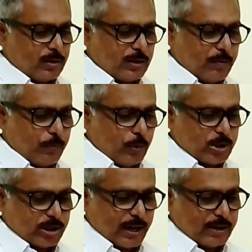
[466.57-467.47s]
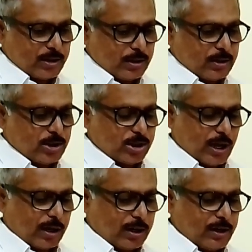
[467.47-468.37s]
then police can
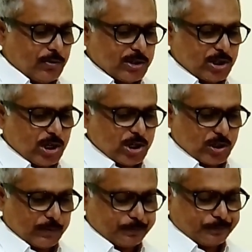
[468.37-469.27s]
start the investigation.